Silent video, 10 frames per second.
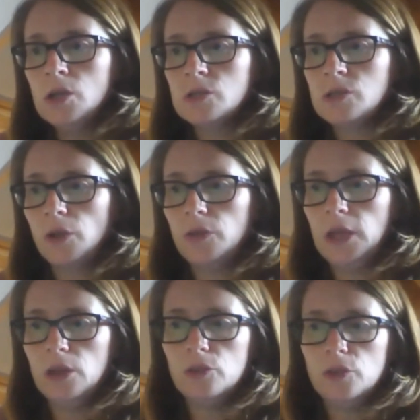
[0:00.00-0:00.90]
So
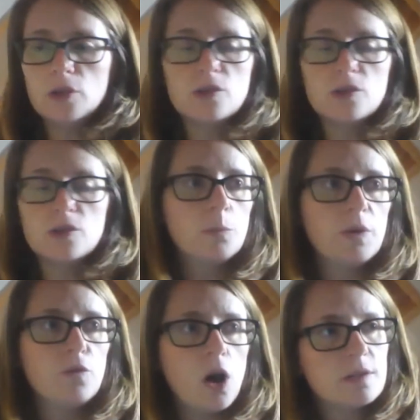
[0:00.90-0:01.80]
the
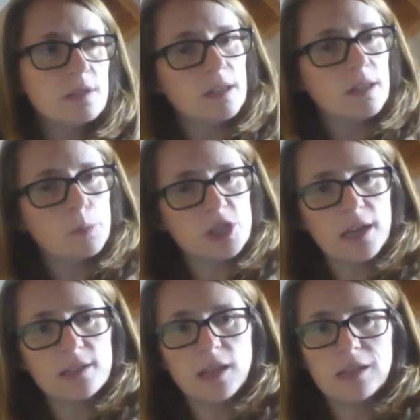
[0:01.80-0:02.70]
consortium we've got in the
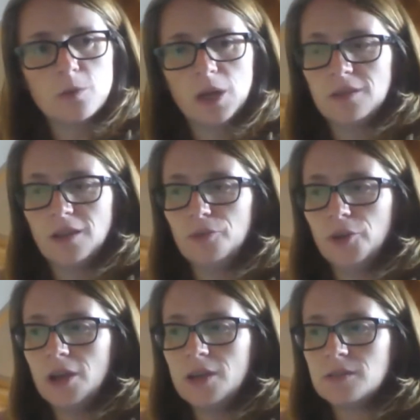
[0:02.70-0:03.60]
project is
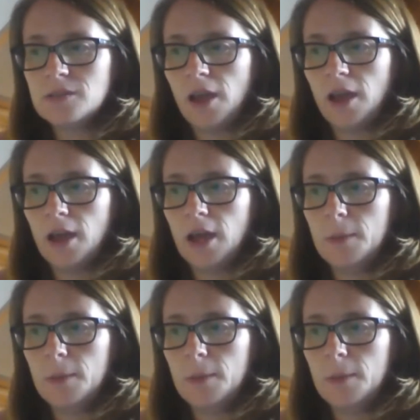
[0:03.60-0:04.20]
quite diverse.